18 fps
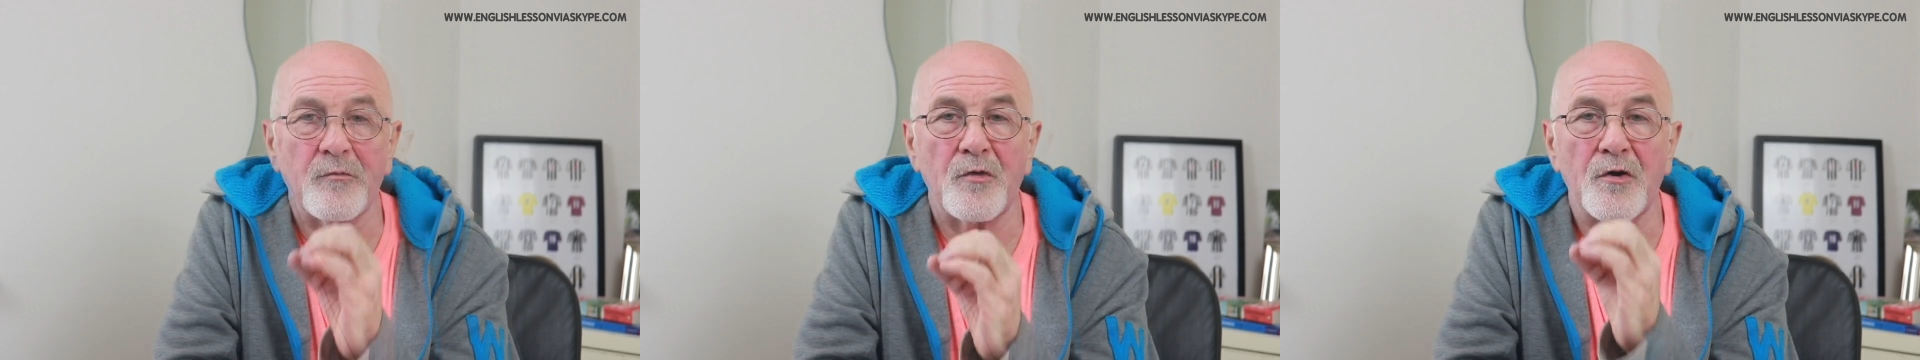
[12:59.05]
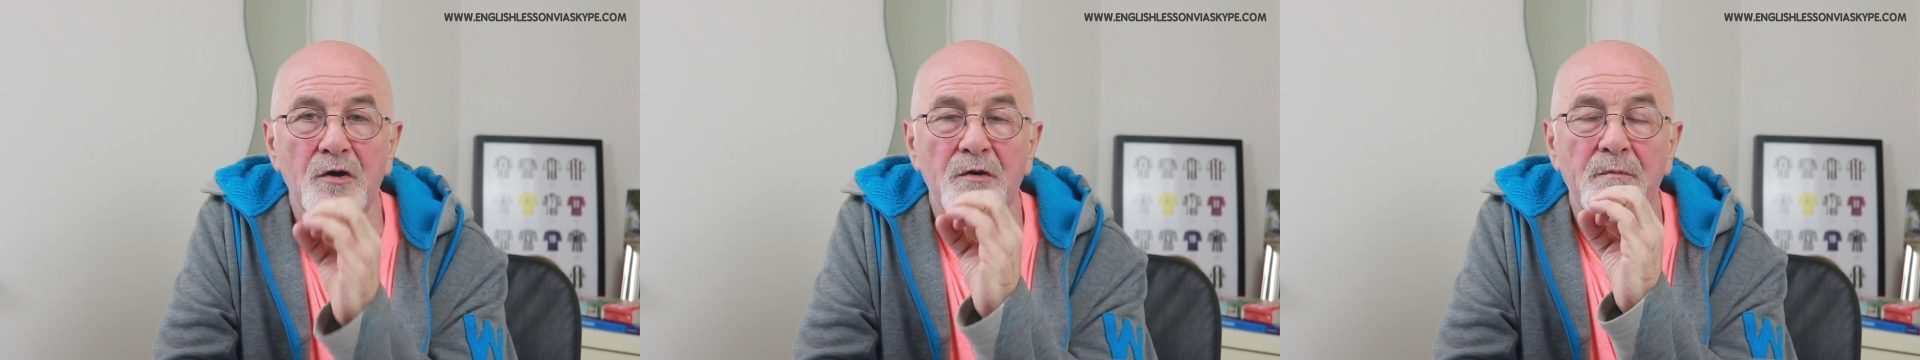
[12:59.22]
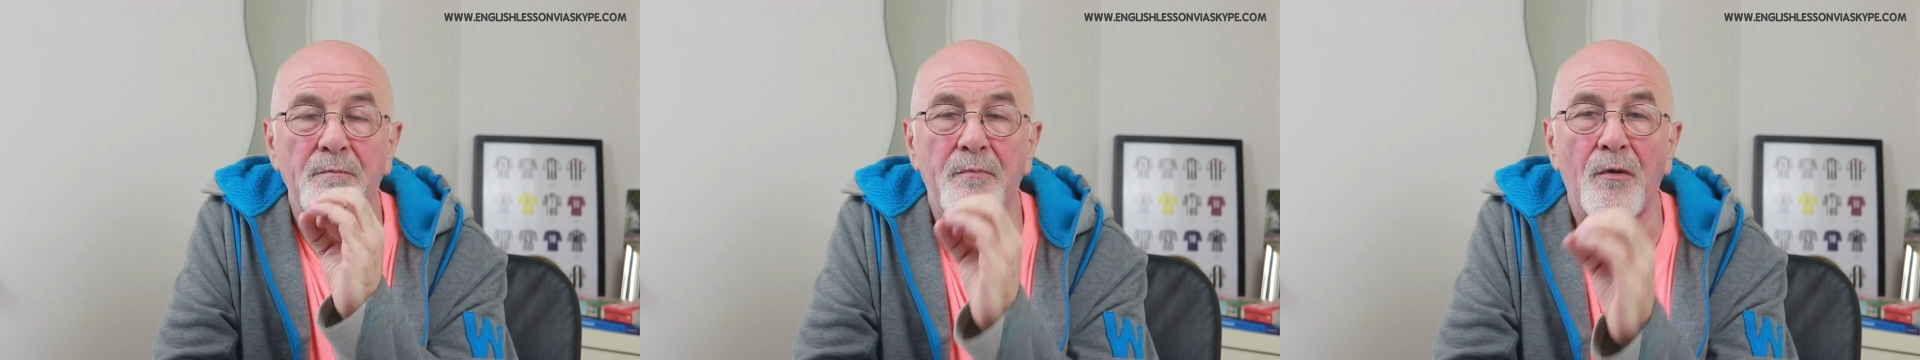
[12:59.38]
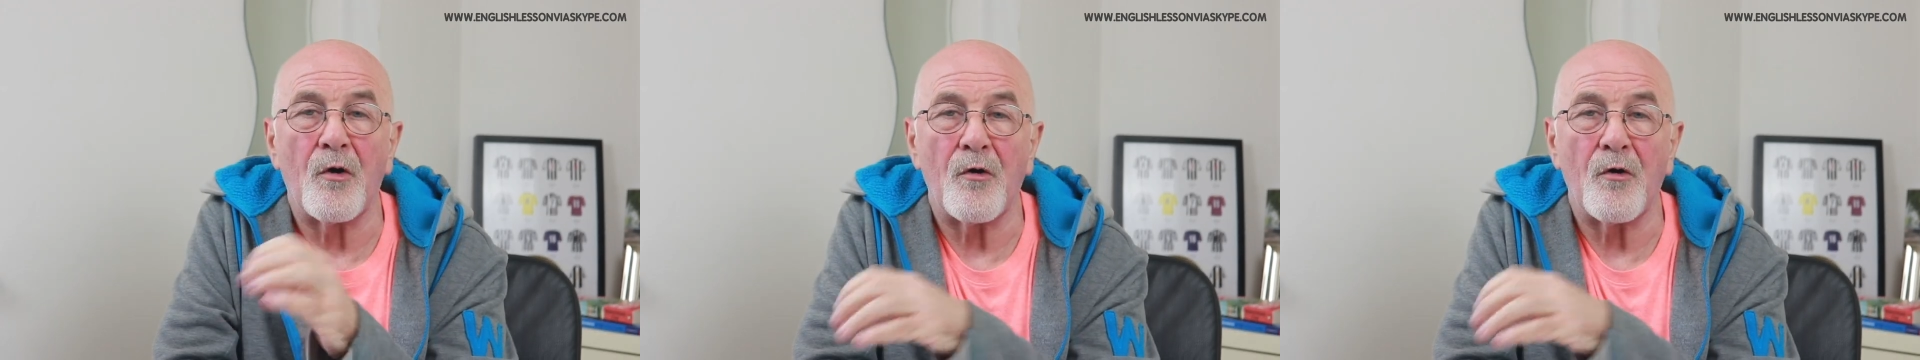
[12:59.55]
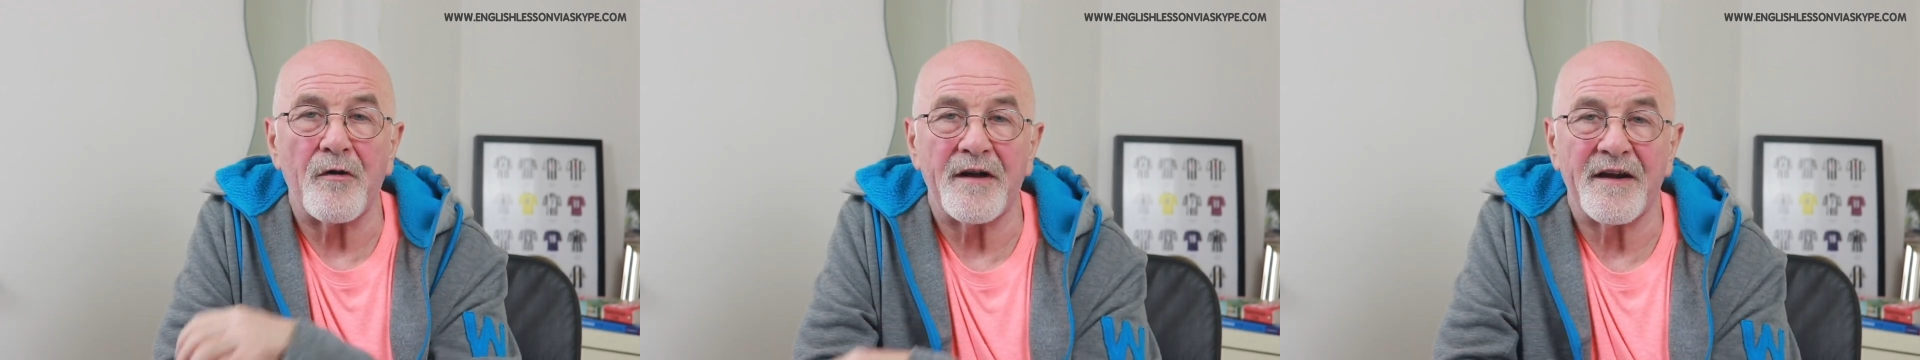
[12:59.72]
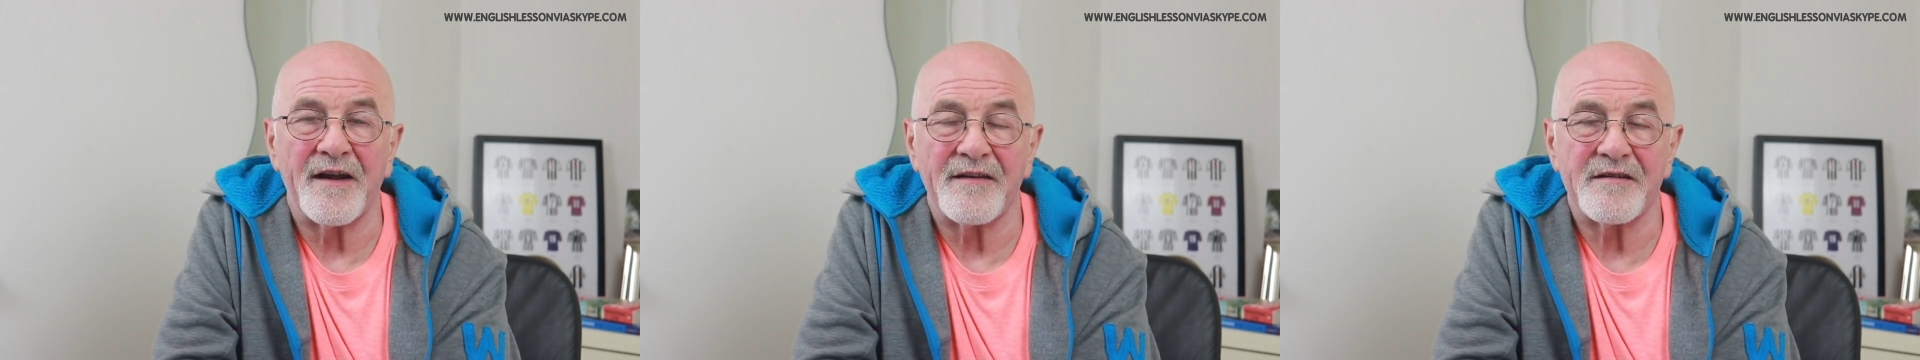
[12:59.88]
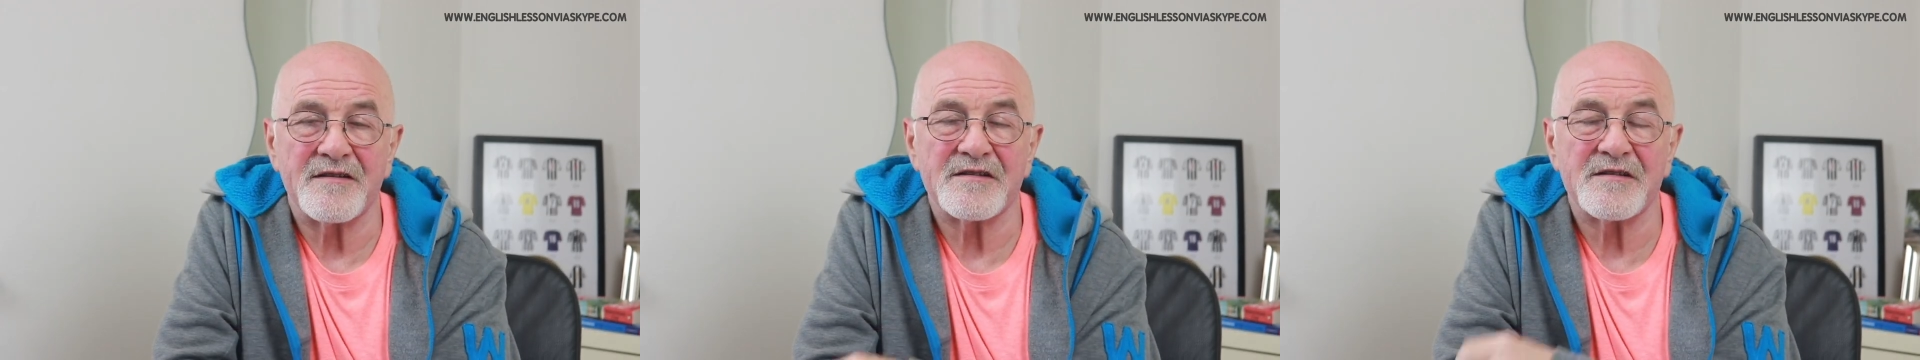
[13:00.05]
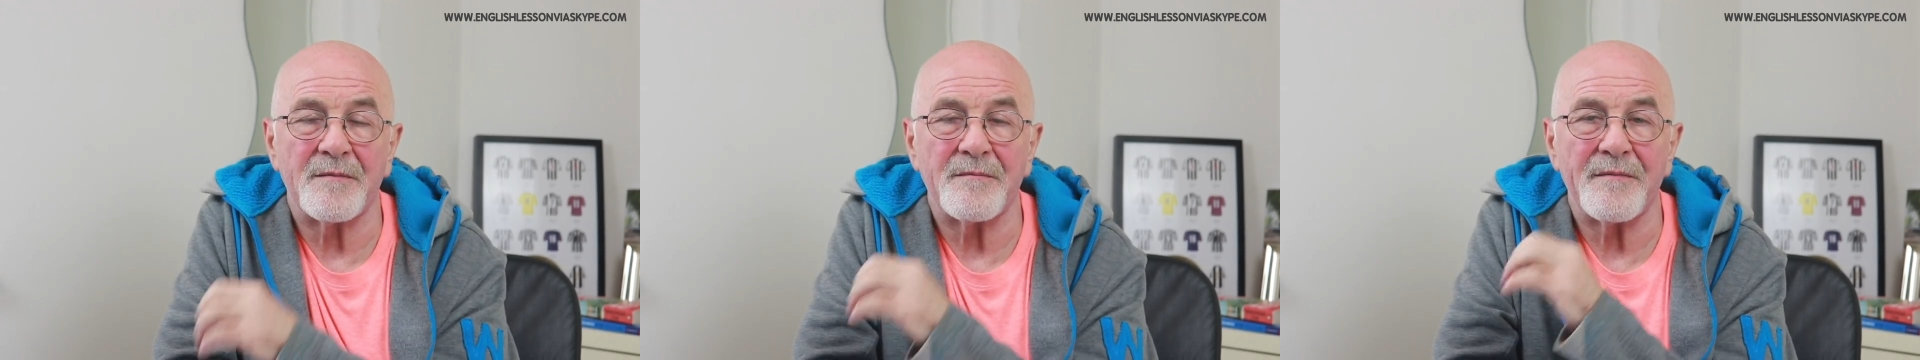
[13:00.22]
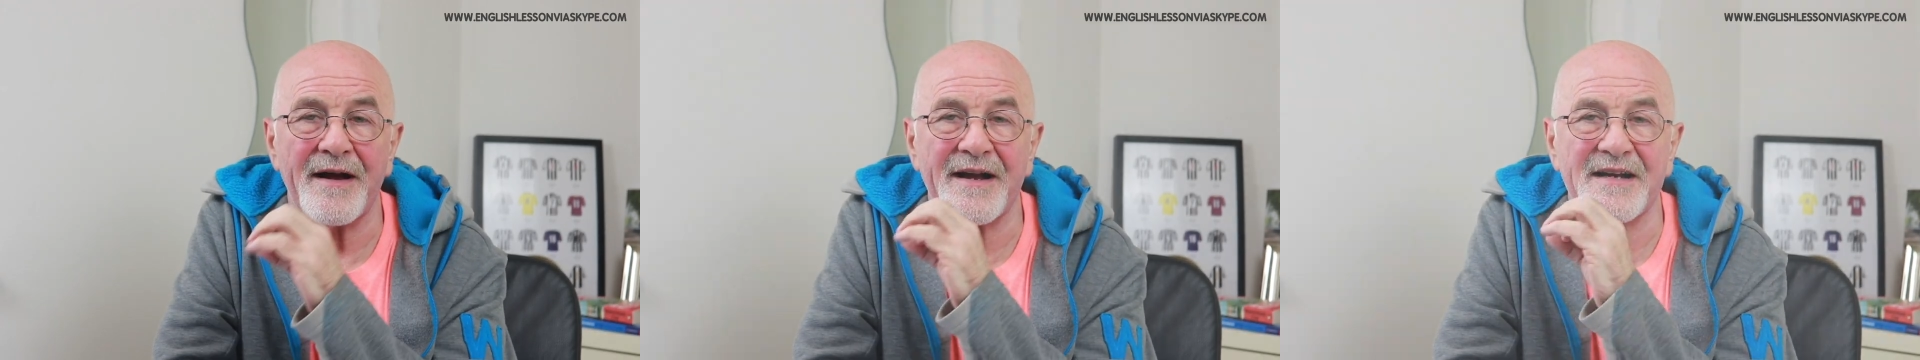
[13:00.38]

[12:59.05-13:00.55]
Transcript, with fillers: word boring and some